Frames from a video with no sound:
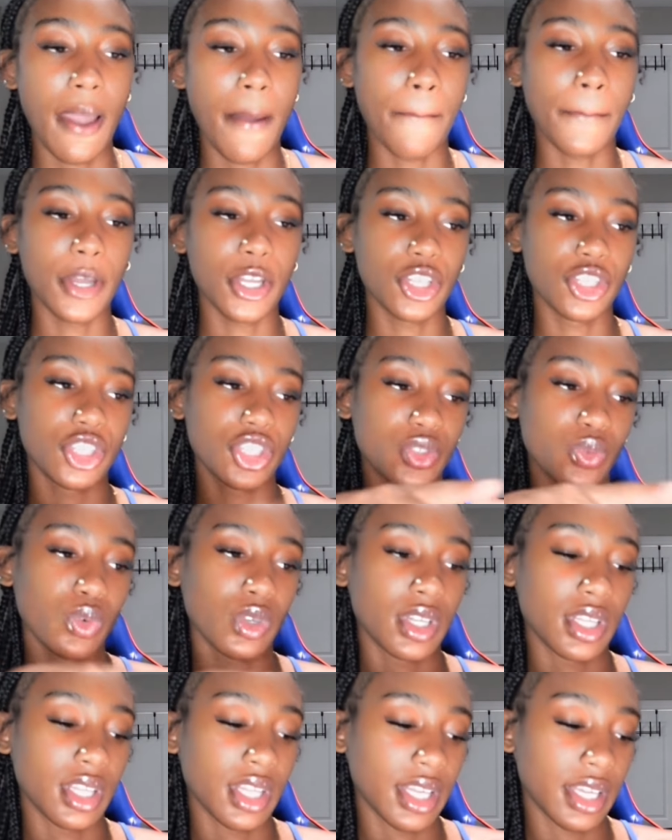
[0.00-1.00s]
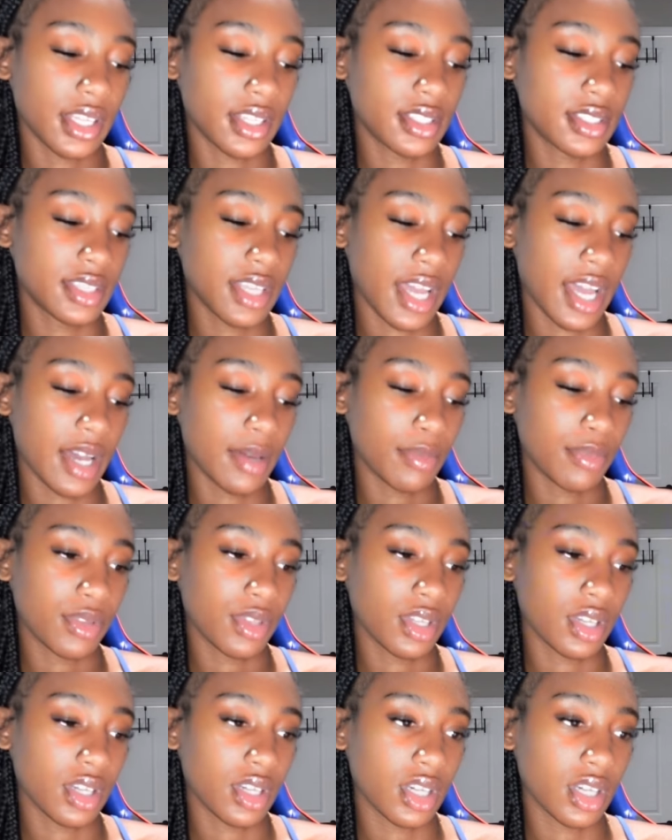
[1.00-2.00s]
but you just wanna like tap
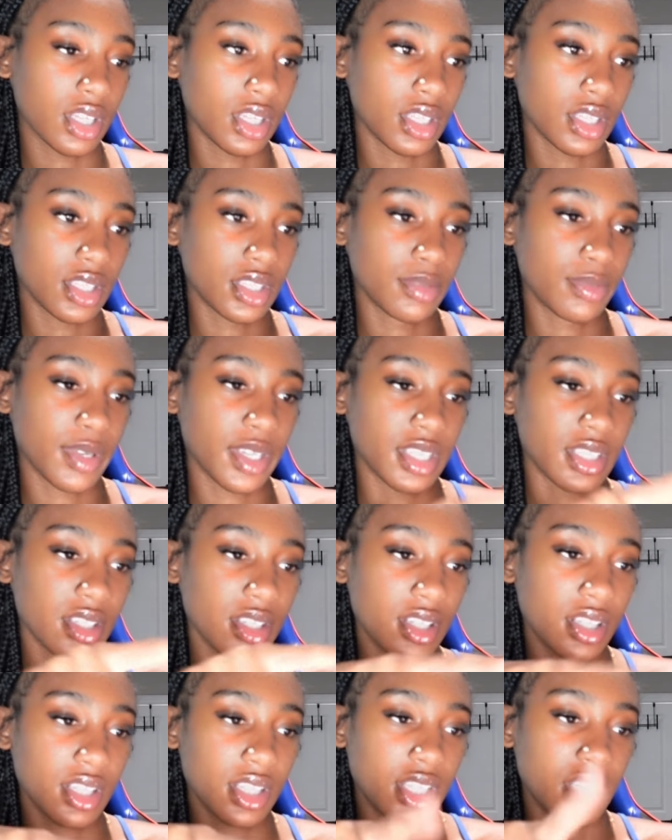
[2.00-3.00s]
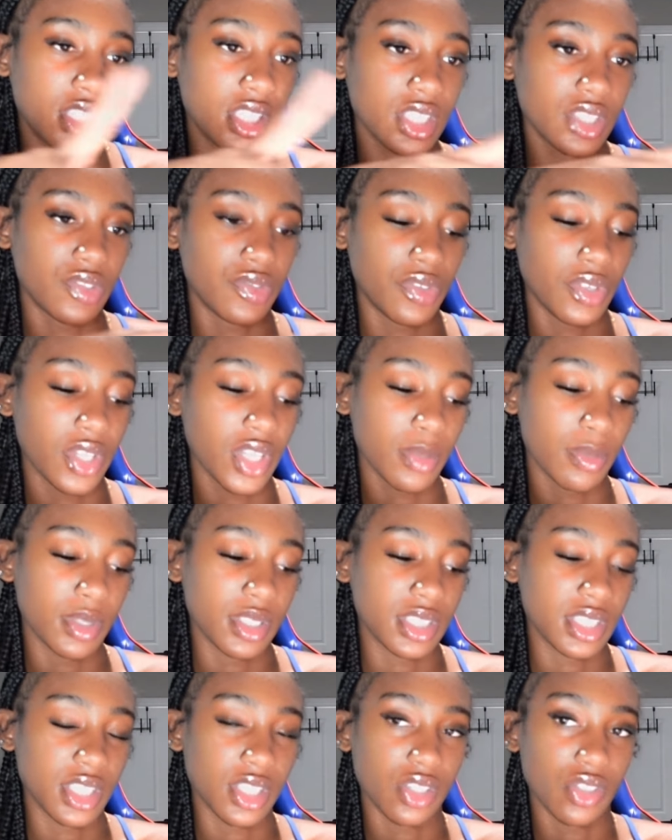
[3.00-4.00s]
the colors basically and just fill them
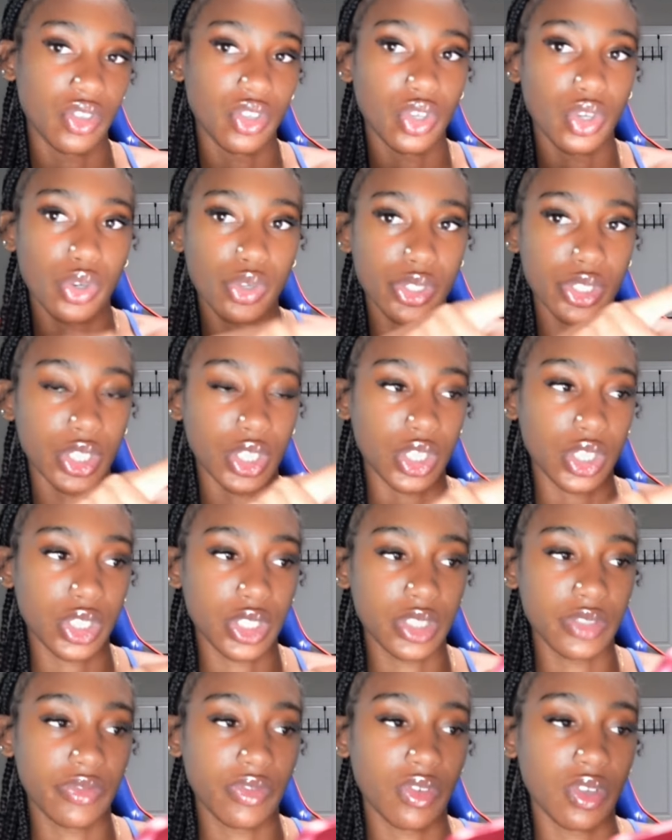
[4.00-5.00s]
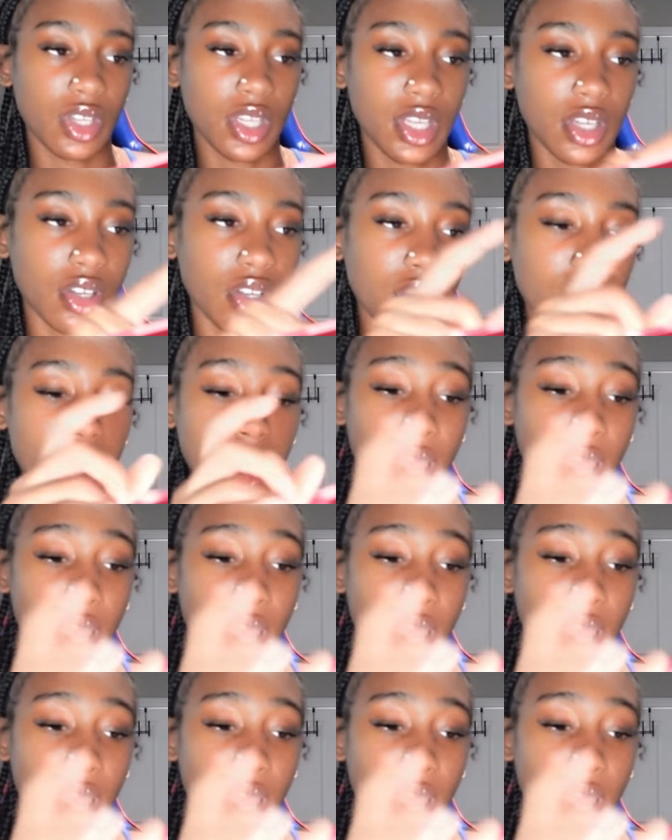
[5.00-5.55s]
until the whole circle is filled up.